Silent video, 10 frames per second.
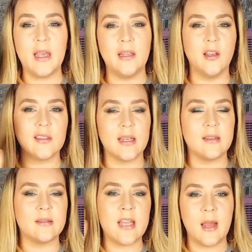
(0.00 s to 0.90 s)
it looks like
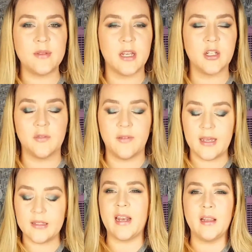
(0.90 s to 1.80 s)
stamps on your
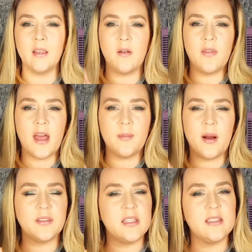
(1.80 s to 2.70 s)
face, and I love that
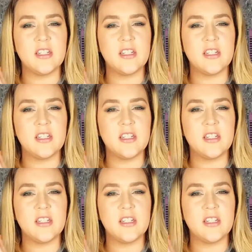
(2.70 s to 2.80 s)
about these.